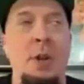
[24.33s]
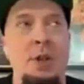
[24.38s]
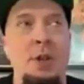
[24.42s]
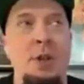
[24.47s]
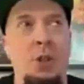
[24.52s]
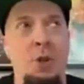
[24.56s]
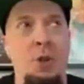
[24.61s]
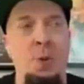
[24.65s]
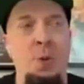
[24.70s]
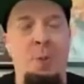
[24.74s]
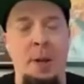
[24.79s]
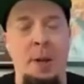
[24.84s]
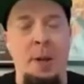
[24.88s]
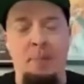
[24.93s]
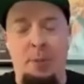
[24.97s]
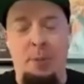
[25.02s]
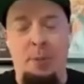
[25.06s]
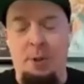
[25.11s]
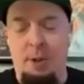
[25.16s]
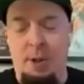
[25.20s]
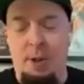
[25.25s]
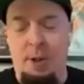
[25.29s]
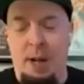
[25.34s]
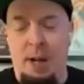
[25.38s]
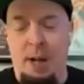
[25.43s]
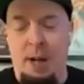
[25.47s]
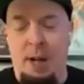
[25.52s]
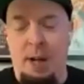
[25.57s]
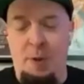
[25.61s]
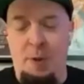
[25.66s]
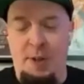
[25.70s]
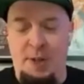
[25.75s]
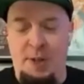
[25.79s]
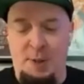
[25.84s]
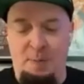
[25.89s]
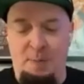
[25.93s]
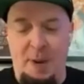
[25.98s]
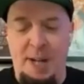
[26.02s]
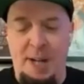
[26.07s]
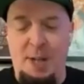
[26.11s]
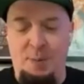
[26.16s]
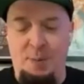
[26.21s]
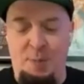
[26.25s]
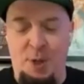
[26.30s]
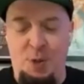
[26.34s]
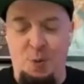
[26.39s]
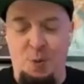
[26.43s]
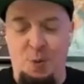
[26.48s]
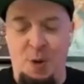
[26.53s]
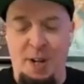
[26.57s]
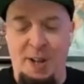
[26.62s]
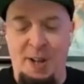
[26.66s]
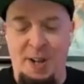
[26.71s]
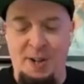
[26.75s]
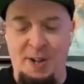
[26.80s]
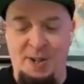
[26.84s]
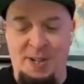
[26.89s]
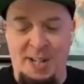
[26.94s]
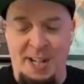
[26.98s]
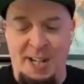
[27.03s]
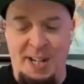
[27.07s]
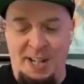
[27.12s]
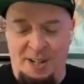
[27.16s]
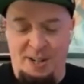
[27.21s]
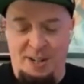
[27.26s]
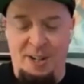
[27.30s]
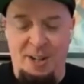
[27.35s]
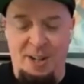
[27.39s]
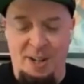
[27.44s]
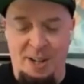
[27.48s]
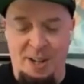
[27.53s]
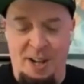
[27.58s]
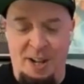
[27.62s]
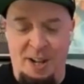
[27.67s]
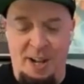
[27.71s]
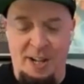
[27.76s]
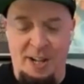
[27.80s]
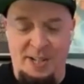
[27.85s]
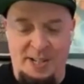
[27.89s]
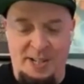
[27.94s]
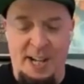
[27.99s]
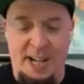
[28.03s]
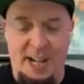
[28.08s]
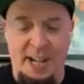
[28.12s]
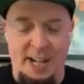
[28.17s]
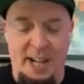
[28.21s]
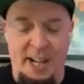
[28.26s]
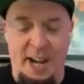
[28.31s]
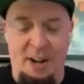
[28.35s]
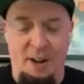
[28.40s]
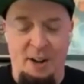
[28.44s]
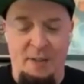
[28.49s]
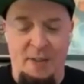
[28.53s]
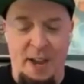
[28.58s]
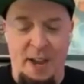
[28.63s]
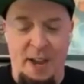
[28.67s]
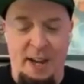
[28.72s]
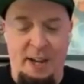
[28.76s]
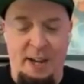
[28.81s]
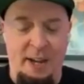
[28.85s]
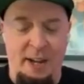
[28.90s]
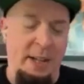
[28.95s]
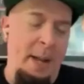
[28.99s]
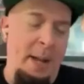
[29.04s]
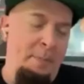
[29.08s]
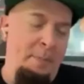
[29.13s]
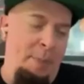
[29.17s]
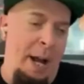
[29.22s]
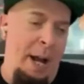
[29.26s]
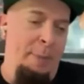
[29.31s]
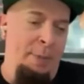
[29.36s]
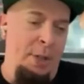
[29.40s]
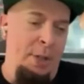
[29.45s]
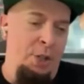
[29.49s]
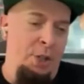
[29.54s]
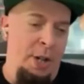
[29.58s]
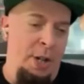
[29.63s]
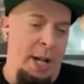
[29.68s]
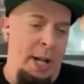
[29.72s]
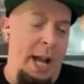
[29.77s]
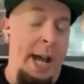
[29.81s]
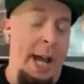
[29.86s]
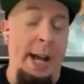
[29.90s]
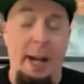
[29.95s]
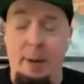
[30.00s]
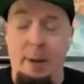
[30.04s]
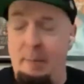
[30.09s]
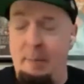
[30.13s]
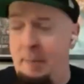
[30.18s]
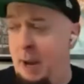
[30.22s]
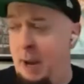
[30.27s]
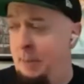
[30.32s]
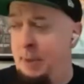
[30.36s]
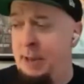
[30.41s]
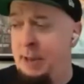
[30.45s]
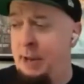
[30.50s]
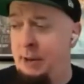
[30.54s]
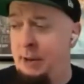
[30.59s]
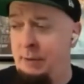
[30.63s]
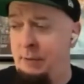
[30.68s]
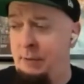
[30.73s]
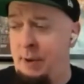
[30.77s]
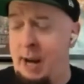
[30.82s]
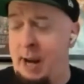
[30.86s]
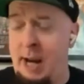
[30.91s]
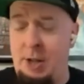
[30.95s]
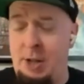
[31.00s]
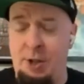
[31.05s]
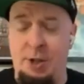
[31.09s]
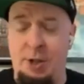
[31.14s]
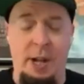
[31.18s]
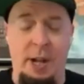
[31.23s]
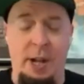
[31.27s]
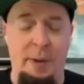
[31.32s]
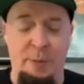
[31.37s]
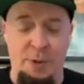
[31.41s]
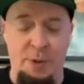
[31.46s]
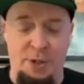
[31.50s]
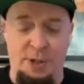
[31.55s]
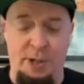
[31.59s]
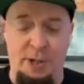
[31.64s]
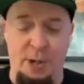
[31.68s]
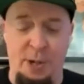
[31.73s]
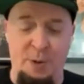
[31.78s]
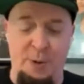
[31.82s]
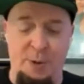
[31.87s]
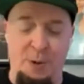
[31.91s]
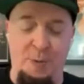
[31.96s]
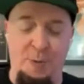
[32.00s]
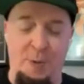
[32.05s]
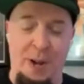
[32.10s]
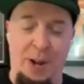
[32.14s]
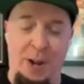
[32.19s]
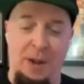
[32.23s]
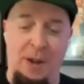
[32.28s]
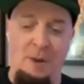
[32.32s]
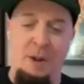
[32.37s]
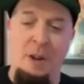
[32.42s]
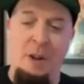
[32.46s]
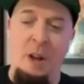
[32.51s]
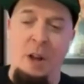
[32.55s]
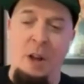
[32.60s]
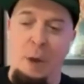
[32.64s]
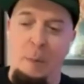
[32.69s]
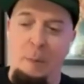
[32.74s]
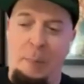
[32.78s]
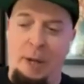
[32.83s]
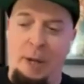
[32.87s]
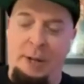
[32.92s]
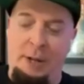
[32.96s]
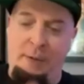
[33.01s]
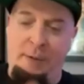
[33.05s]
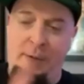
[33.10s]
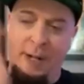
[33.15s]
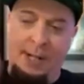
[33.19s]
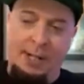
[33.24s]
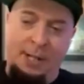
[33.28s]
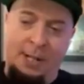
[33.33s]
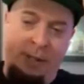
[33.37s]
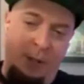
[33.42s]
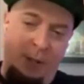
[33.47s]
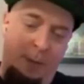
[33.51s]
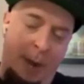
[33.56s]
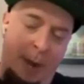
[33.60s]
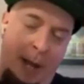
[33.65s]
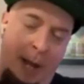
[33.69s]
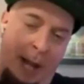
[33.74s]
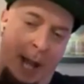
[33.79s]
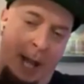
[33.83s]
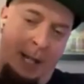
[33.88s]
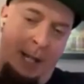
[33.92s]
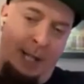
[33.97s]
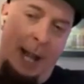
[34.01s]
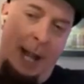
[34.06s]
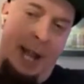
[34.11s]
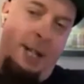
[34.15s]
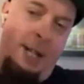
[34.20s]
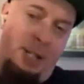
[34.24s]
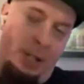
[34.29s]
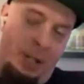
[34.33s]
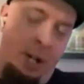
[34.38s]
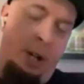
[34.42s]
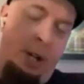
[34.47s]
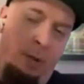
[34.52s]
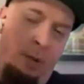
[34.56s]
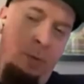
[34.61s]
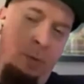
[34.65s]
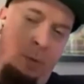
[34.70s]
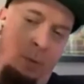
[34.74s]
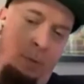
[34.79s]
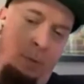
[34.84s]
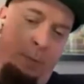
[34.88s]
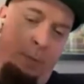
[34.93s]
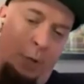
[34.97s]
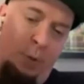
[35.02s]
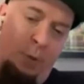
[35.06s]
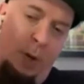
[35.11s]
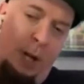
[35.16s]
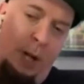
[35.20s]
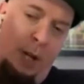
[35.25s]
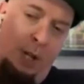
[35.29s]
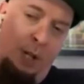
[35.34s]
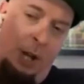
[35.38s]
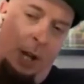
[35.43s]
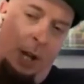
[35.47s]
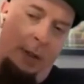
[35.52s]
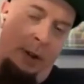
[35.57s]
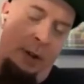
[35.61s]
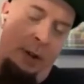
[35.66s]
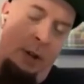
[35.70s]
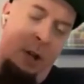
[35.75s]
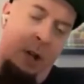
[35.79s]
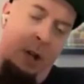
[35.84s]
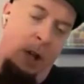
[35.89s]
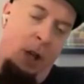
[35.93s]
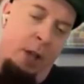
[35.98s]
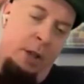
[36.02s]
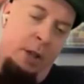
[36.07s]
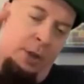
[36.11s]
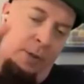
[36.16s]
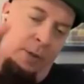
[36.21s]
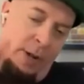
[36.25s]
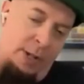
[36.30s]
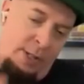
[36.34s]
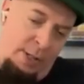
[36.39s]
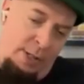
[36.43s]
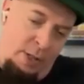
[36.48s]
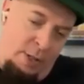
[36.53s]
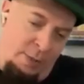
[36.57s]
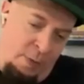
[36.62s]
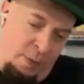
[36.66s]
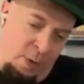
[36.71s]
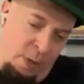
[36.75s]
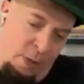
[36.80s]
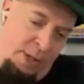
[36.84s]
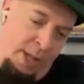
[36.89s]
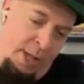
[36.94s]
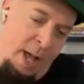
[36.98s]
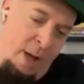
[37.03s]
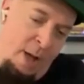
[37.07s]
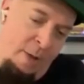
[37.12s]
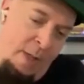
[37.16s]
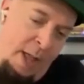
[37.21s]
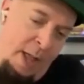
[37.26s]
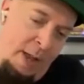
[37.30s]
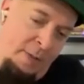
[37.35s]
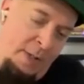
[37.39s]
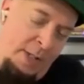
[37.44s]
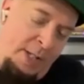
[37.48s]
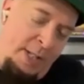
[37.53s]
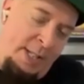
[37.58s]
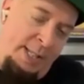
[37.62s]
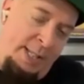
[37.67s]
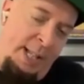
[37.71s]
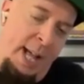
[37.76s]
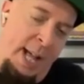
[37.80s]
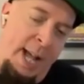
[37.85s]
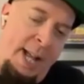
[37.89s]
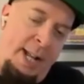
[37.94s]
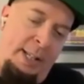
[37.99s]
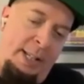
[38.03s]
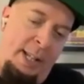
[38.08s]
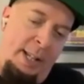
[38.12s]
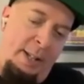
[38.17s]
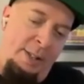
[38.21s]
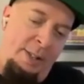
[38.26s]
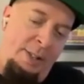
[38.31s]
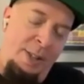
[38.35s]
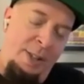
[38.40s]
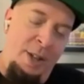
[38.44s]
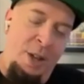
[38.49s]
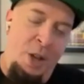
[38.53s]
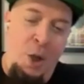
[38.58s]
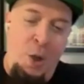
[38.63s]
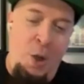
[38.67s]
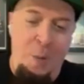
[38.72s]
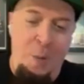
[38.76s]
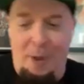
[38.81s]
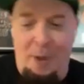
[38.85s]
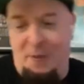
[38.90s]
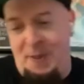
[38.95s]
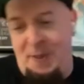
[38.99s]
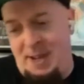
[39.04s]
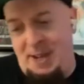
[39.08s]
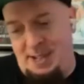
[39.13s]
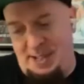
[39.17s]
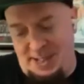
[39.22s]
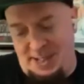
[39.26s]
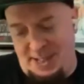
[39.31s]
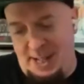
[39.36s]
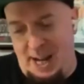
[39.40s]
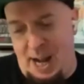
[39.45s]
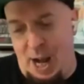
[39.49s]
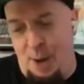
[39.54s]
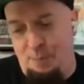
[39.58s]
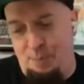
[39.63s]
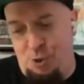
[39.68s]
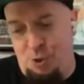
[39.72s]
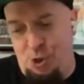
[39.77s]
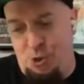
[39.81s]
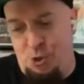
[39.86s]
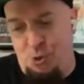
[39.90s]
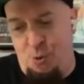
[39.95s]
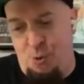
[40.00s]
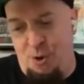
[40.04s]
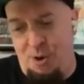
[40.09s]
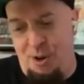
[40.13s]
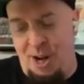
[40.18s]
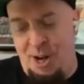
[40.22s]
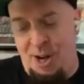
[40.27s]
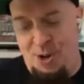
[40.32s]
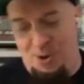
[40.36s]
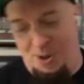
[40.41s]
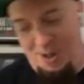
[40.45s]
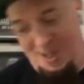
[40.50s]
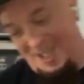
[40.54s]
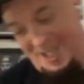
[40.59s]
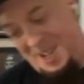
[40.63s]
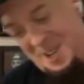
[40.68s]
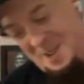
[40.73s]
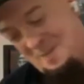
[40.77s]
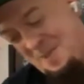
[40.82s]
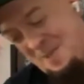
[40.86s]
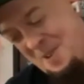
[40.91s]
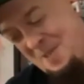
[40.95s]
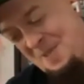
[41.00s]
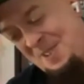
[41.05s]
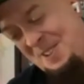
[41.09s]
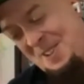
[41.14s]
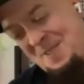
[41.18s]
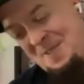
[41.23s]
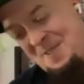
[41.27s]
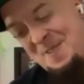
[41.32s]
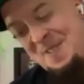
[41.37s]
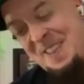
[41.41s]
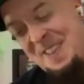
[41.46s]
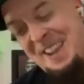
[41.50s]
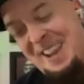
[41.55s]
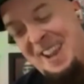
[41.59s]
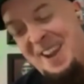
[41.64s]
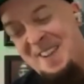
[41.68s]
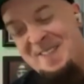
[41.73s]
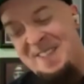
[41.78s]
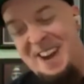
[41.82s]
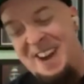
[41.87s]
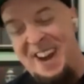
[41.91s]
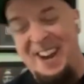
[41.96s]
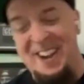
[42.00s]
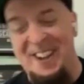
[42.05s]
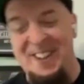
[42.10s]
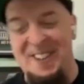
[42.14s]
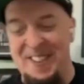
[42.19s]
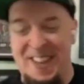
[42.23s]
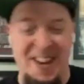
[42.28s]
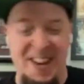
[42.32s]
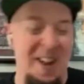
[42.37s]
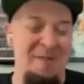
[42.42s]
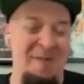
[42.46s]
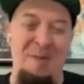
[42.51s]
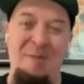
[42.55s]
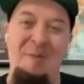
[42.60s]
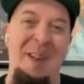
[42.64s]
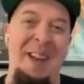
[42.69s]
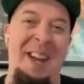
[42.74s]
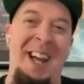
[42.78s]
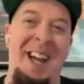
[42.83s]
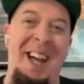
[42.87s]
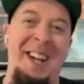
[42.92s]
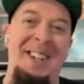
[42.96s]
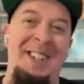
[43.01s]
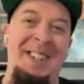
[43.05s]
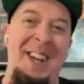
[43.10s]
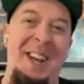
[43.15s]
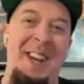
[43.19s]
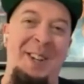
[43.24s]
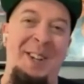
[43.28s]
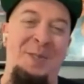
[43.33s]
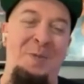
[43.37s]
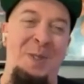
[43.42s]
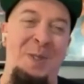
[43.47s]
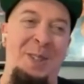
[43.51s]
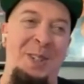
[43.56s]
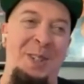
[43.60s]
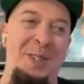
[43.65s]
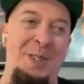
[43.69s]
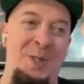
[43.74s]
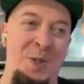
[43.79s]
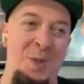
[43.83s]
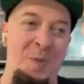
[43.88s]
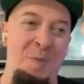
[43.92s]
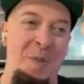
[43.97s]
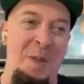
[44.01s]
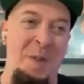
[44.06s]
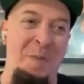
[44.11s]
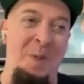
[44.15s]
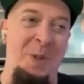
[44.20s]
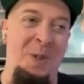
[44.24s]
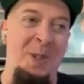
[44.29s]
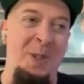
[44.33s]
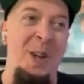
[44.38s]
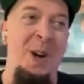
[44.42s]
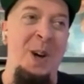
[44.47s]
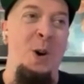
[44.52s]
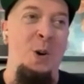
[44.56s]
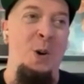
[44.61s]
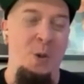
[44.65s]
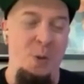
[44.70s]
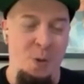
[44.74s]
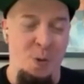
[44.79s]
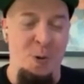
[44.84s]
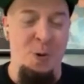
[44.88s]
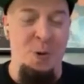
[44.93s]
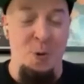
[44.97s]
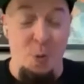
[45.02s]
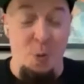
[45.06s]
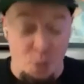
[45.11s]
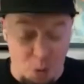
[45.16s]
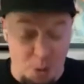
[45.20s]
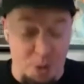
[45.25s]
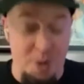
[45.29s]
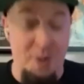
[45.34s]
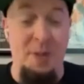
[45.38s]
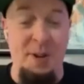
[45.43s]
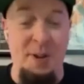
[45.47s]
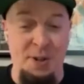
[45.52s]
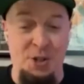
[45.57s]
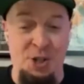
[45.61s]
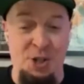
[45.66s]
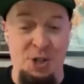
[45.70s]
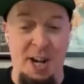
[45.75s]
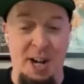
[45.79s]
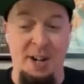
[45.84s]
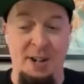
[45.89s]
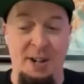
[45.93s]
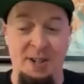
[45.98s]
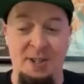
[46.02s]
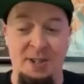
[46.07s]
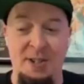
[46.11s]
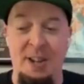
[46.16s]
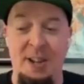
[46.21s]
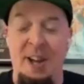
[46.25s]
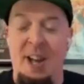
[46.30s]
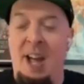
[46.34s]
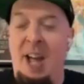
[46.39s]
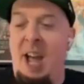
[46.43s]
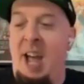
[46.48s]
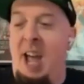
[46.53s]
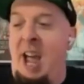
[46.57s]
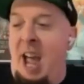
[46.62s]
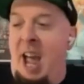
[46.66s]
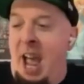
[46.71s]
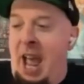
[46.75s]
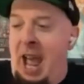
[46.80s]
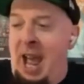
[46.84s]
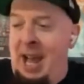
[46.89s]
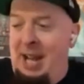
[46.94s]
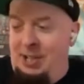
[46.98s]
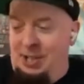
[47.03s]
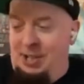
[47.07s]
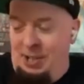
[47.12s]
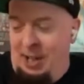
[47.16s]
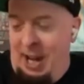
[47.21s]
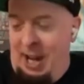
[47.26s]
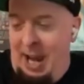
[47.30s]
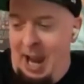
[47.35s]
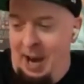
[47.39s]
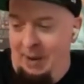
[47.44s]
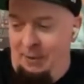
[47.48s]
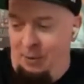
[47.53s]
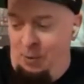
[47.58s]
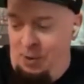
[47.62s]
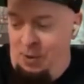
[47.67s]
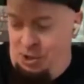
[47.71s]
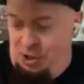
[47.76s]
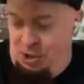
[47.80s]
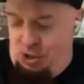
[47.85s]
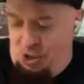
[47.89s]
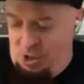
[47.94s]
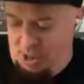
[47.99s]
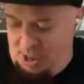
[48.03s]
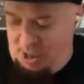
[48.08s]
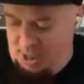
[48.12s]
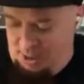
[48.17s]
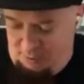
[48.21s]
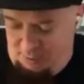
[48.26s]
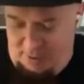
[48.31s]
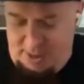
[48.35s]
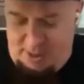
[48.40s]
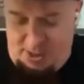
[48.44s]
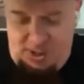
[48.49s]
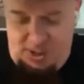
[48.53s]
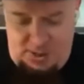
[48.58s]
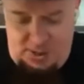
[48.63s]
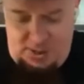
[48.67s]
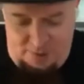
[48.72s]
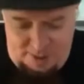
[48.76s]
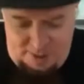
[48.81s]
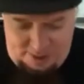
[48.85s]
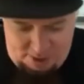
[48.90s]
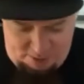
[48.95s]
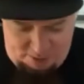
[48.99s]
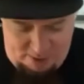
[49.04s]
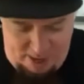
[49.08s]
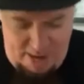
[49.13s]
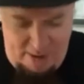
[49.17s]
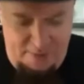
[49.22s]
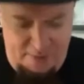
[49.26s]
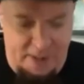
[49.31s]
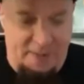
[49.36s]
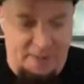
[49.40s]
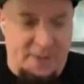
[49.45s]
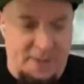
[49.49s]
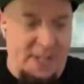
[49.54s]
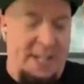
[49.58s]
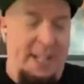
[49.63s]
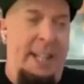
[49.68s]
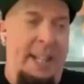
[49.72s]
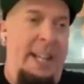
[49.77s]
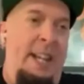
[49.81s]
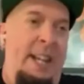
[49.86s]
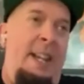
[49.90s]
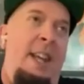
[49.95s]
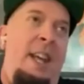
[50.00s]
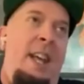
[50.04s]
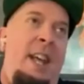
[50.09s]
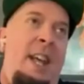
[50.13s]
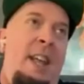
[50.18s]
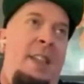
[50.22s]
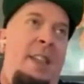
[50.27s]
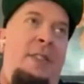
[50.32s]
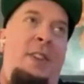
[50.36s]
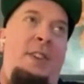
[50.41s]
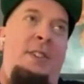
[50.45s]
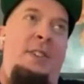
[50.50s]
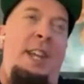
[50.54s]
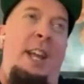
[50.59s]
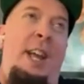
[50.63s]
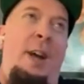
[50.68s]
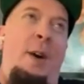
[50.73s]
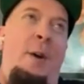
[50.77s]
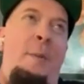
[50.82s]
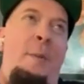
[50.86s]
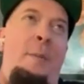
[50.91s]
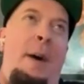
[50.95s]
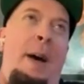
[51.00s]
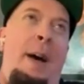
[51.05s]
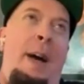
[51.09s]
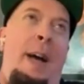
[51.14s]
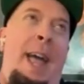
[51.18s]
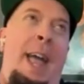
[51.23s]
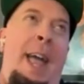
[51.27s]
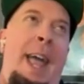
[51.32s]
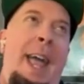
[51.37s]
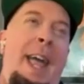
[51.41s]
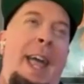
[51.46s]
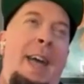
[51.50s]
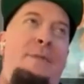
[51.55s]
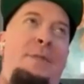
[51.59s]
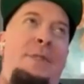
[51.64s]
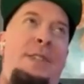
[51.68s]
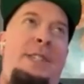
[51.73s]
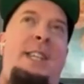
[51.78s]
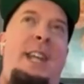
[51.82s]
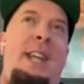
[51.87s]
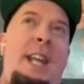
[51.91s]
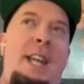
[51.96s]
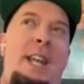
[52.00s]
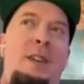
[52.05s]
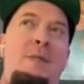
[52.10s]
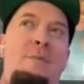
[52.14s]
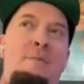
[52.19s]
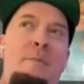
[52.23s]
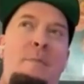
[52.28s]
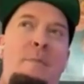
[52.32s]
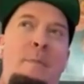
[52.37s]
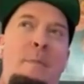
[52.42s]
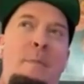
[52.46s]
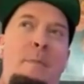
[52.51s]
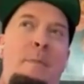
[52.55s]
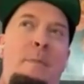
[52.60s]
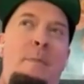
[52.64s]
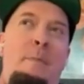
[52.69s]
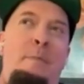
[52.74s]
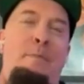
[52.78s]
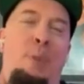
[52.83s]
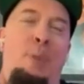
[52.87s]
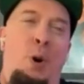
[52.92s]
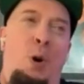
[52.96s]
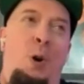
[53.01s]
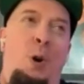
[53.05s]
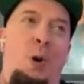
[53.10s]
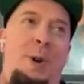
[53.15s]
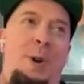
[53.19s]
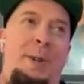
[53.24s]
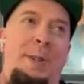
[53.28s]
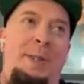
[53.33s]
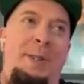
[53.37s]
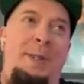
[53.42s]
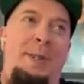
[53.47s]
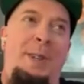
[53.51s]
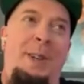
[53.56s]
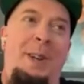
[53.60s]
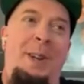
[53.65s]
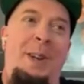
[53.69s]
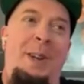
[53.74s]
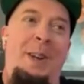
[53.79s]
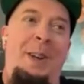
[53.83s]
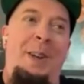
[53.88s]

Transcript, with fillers: There's two people uh, with a space between their seat uh, sitting there, and they they probably should have got up. Maybe their reaction time was slowed or whatever. But the wrestlers make contact, you know, between each other. The wrestlers fall down. They even slide a little, but they stop short, and you can see it perfectly from the camera angle. They never make contact with these two people or, or their chairs. And so, like everyone's just the wrestlers have hit the ground. They've slid. There's like a, a half a second pause,